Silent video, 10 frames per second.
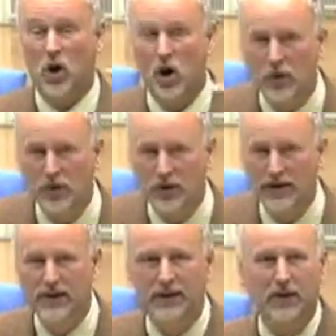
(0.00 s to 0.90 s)

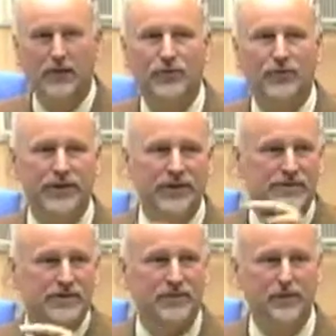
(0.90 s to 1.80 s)
only through these
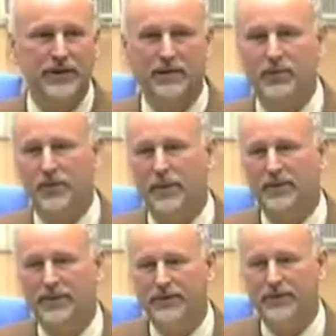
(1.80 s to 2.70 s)
three
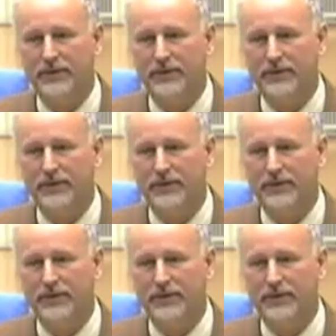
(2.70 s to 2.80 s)
parameters.